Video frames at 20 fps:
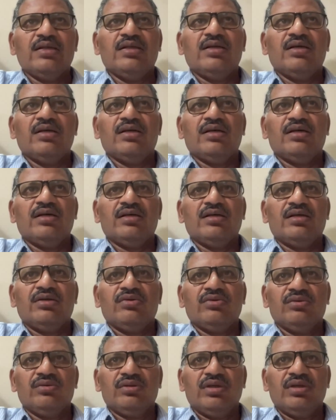uh, you
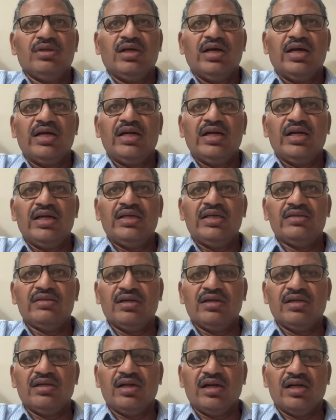know the guidelines
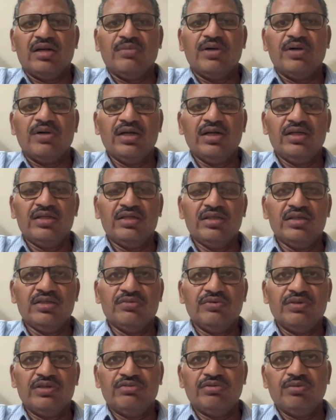and the
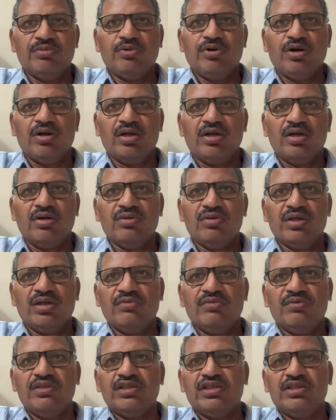recommendations which you have brought out
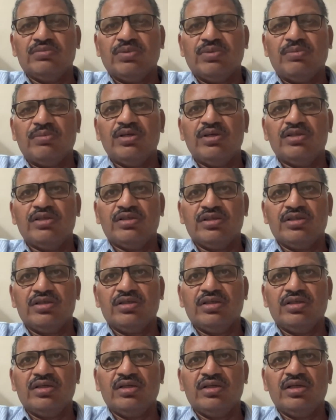and which is published
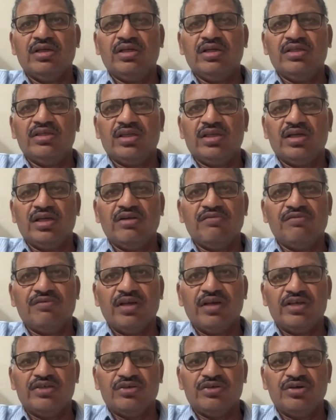in Indian Journal of
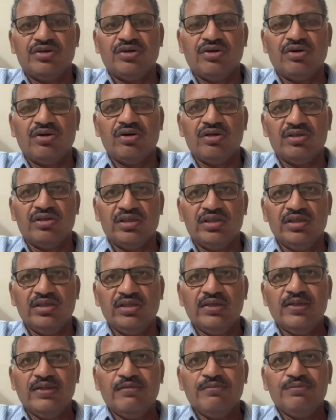Gastroenterology,
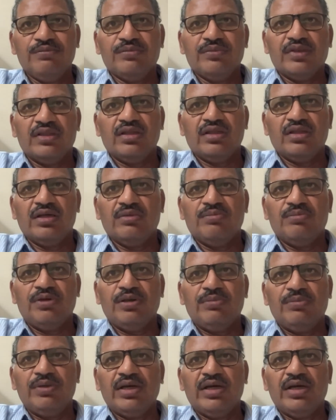the
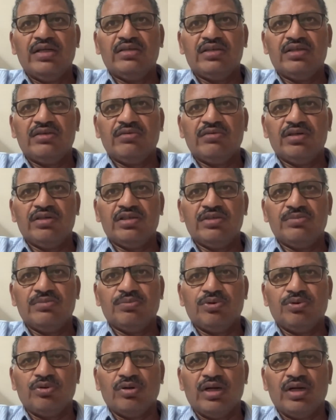PPI stewardship
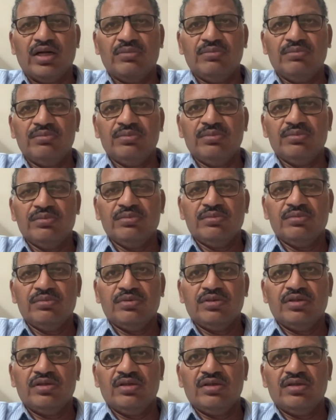program
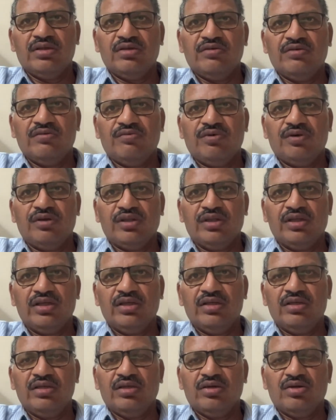uh, for
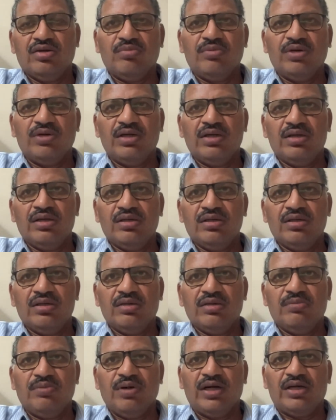the common
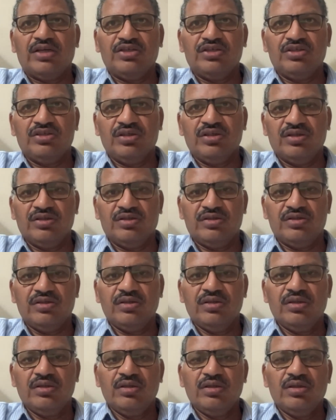uh, practitioners.
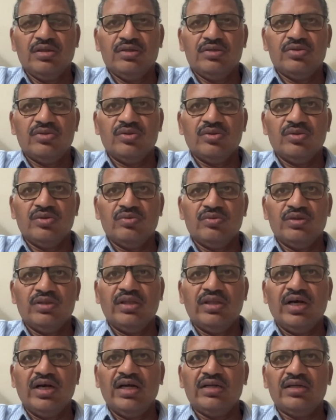So
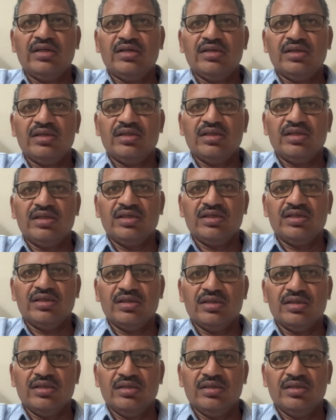with that, I think